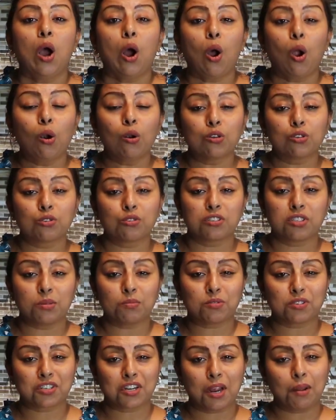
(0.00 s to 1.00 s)
Also
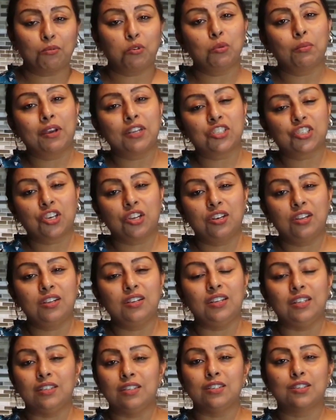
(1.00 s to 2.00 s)
subscribe to my channel,
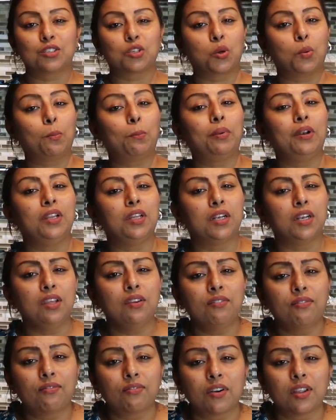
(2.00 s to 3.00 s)
it is
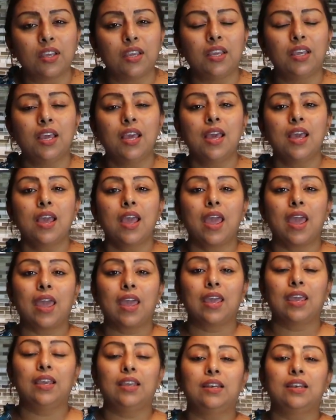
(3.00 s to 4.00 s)
completely free,
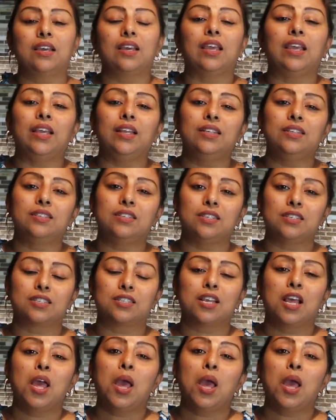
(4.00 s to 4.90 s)
and hit this